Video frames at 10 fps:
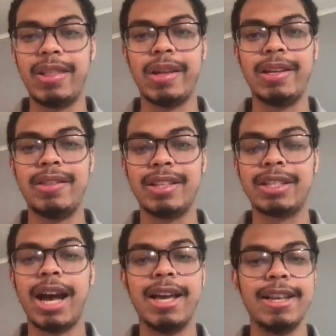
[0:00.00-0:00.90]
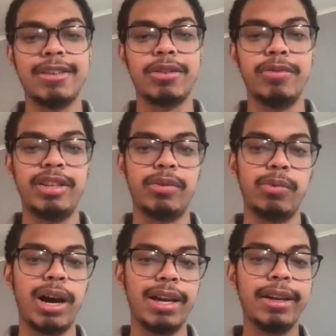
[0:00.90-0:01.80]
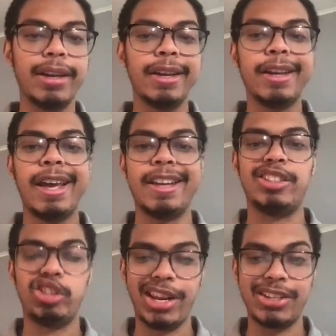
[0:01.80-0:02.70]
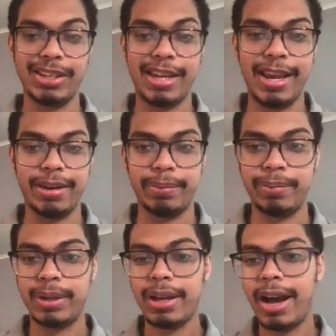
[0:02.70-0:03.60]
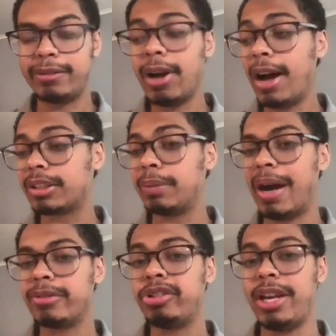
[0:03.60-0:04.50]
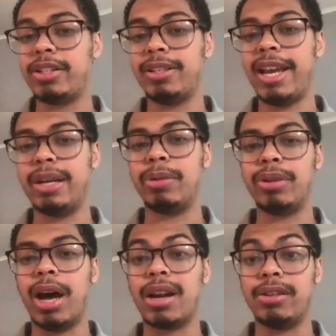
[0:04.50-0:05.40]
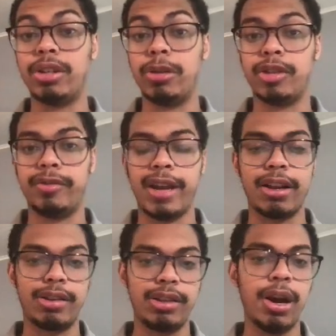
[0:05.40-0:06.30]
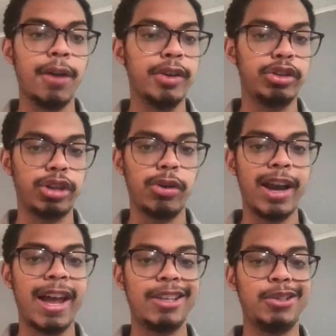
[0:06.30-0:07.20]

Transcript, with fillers: that this guy is the reason why, and it's Jayson Tatum. I've talked about Jayson Tatum a lot in terms of fantasy on this show, and as